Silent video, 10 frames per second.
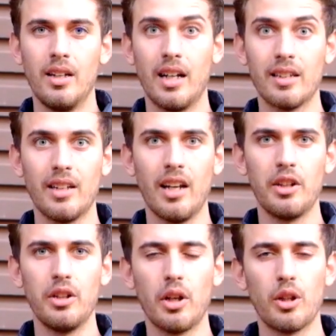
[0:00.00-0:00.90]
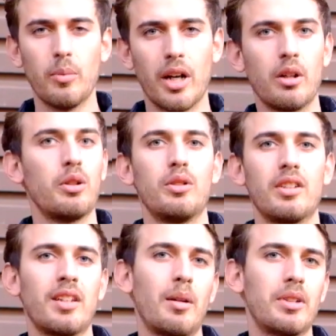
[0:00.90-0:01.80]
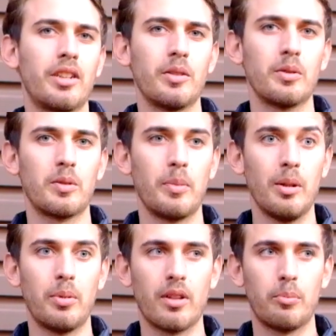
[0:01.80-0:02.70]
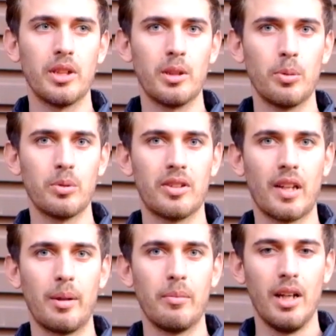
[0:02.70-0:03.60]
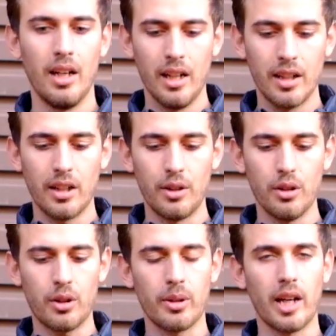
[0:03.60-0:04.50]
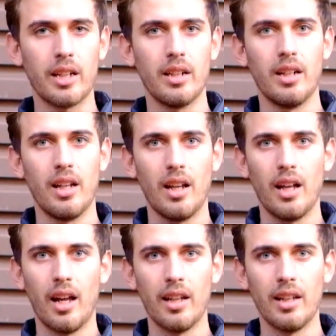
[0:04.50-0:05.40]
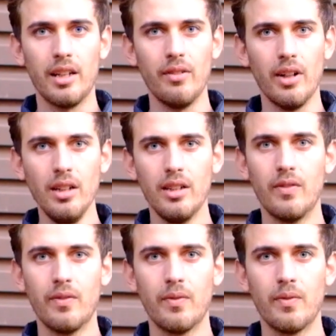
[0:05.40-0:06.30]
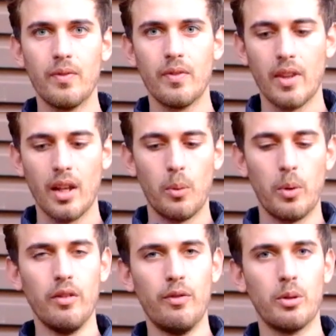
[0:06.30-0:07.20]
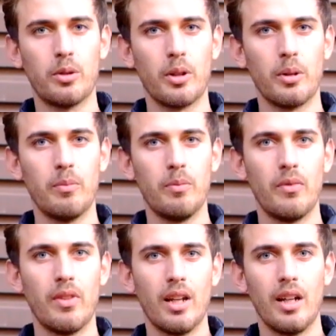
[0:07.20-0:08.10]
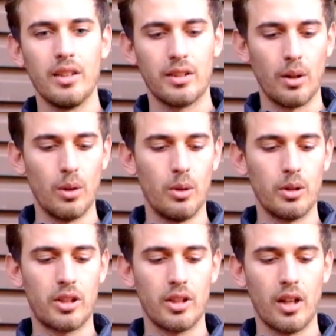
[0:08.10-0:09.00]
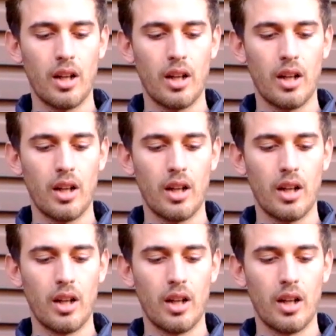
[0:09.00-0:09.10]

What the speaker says: Now see how you go. You might not use the same materials as me, but the principle's the same. Can you create a lever with a fulcrum to launch